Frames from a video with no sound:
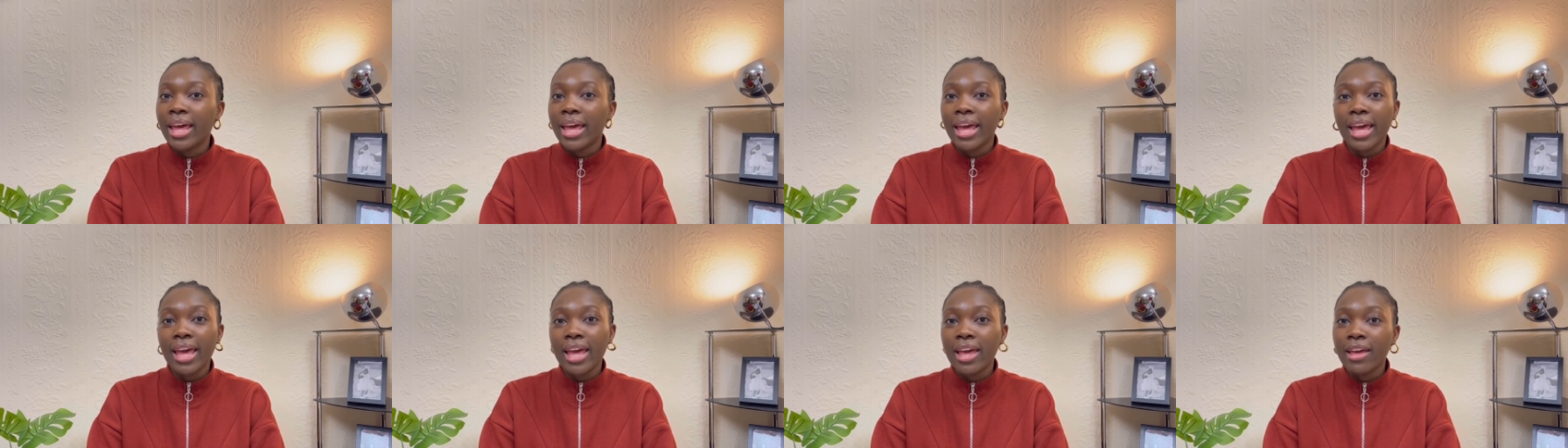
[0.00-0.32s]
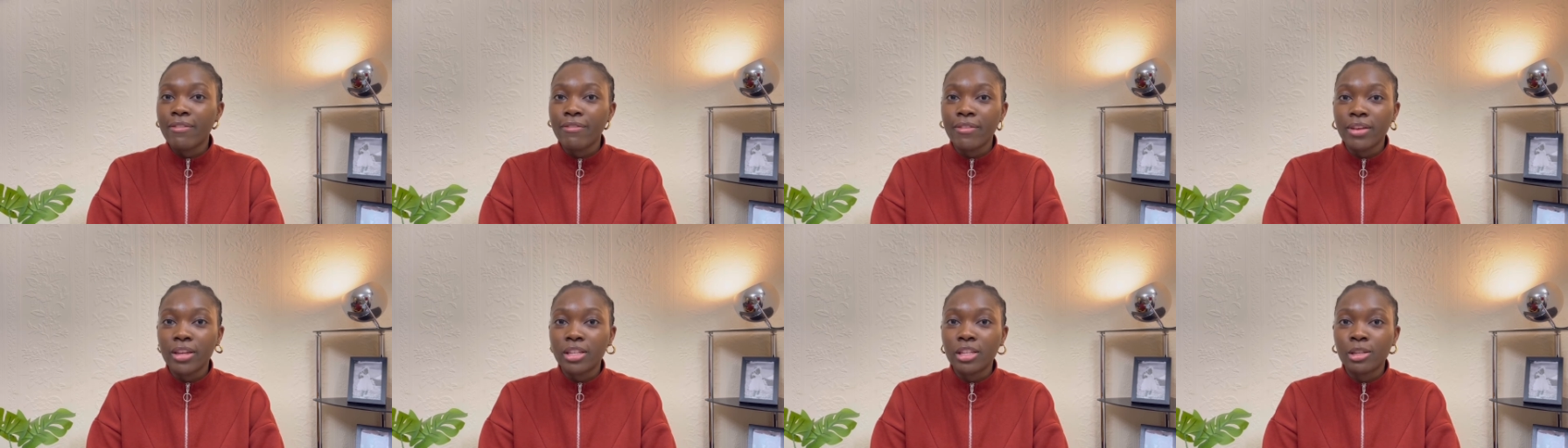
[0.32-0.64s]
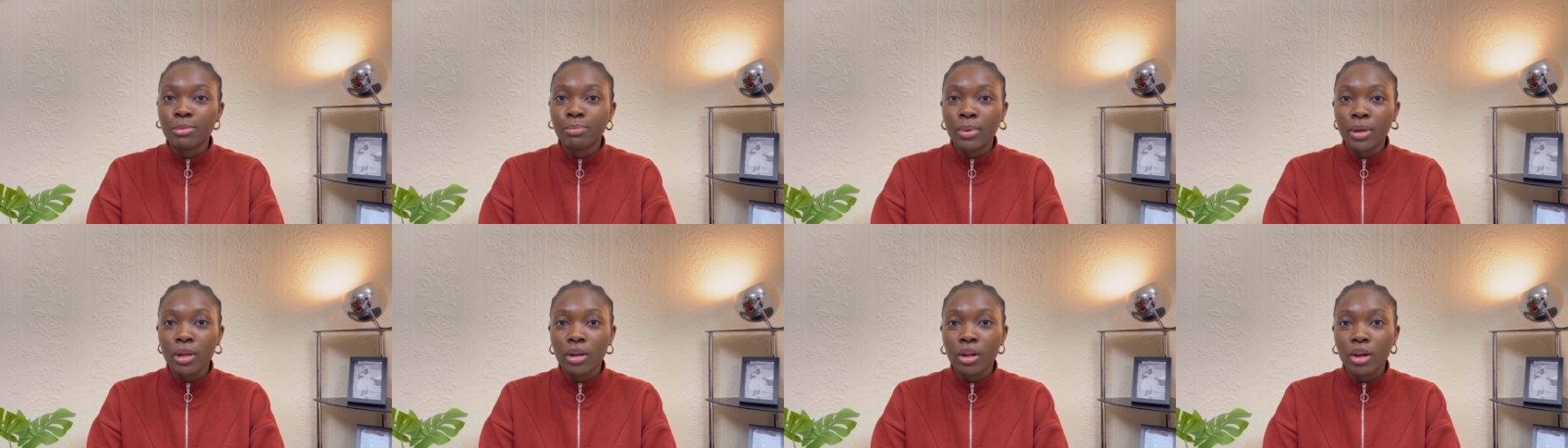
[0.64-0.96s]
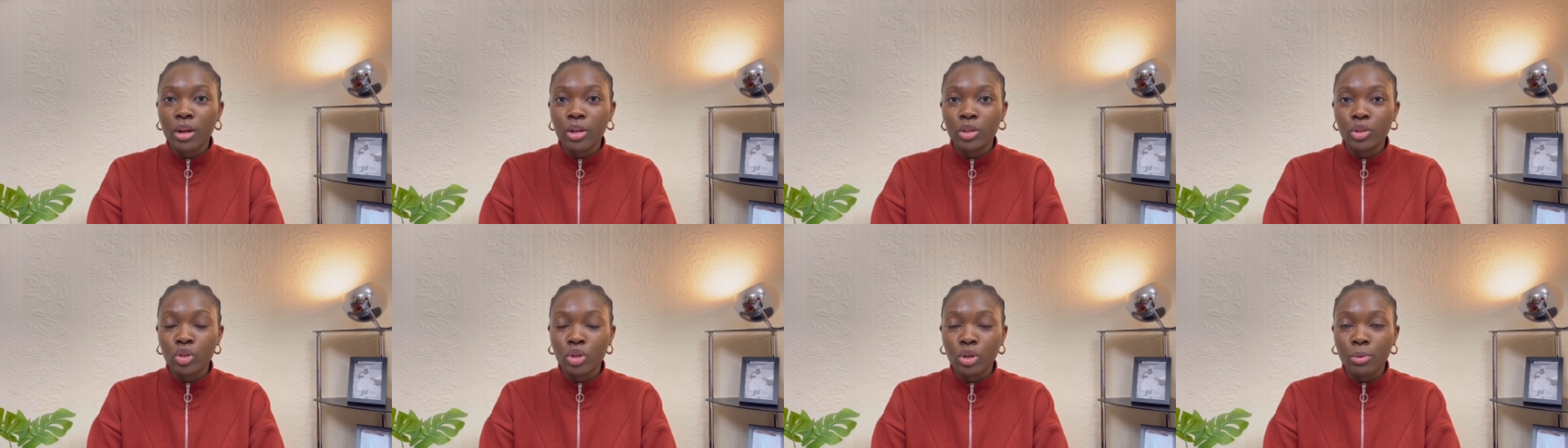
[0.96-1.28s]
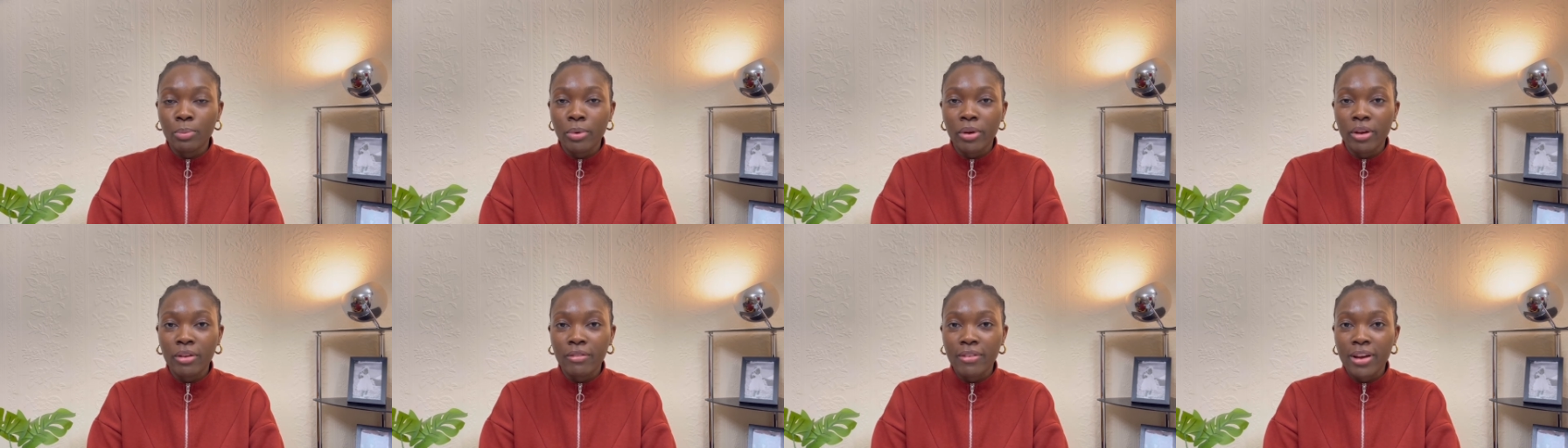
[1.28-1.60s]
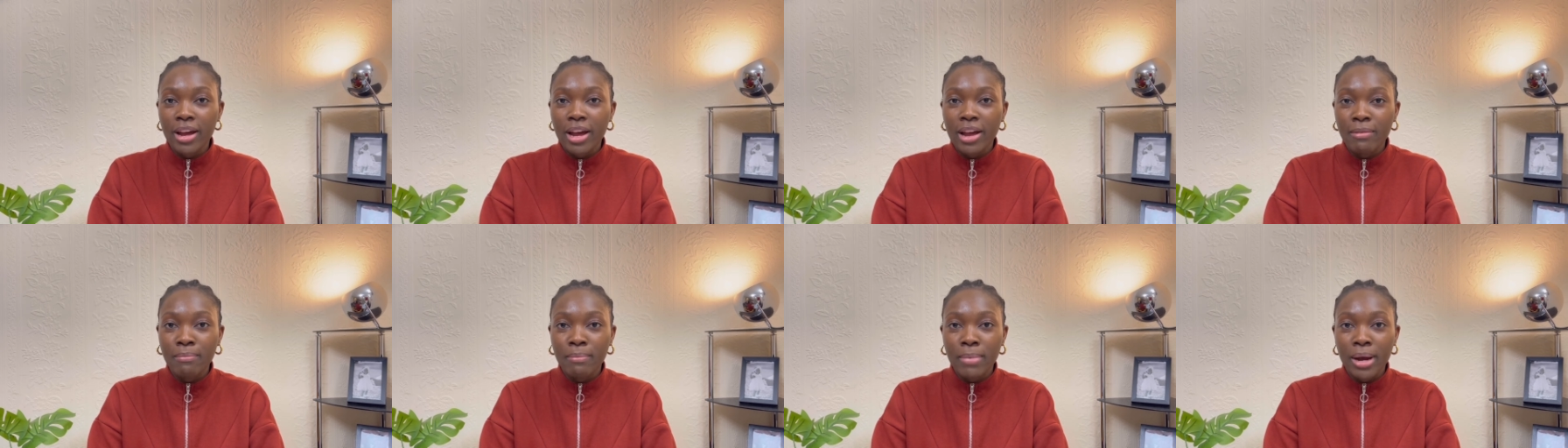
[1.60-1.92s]
If it's below 2.5
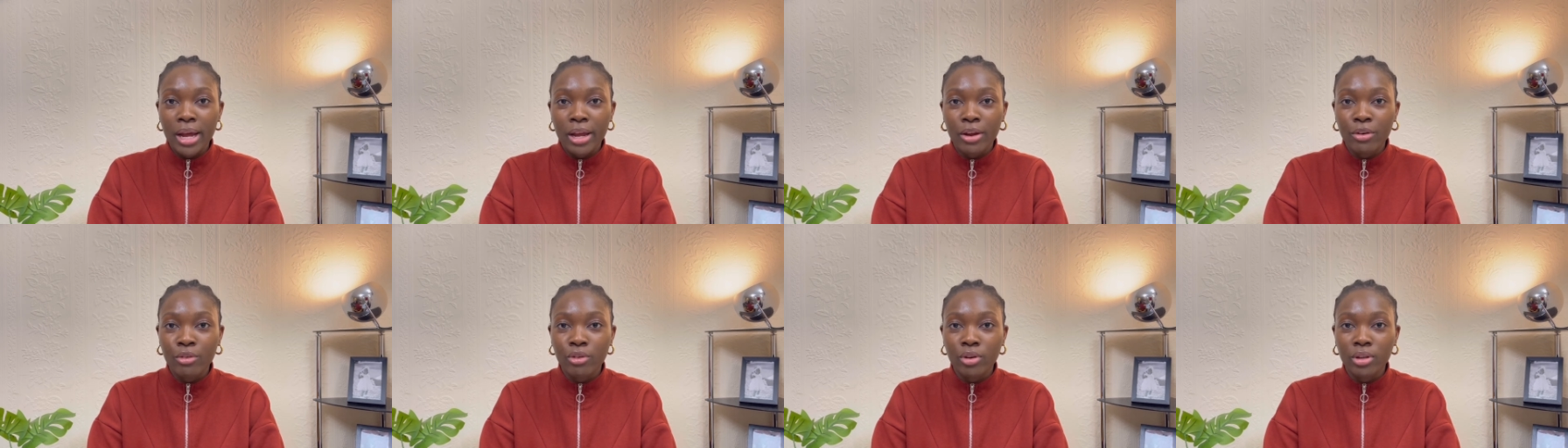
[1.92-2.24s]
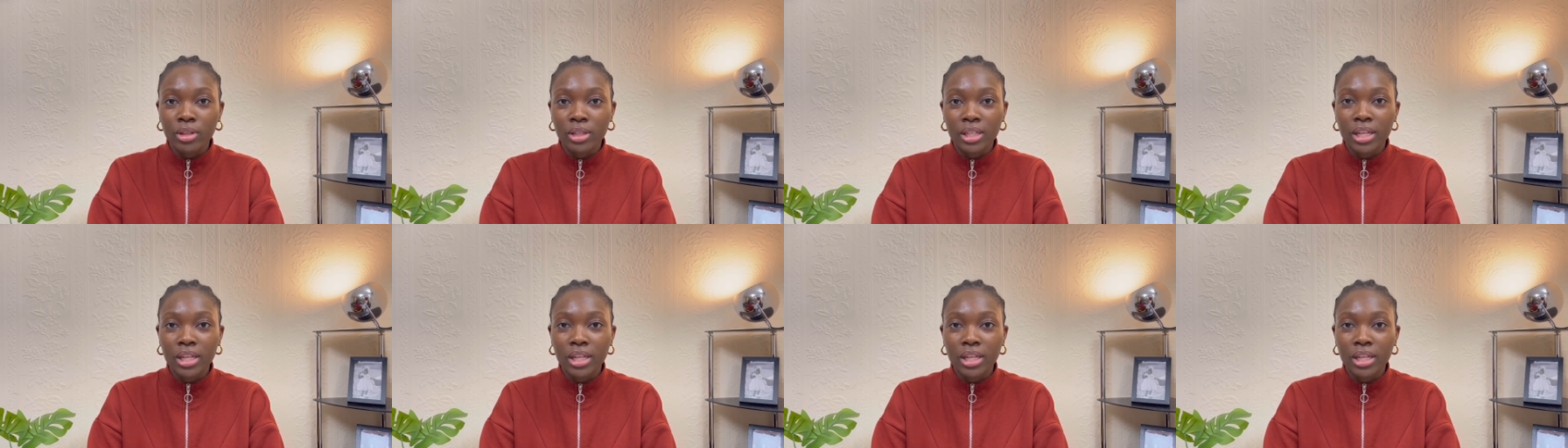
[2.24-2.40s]
microns,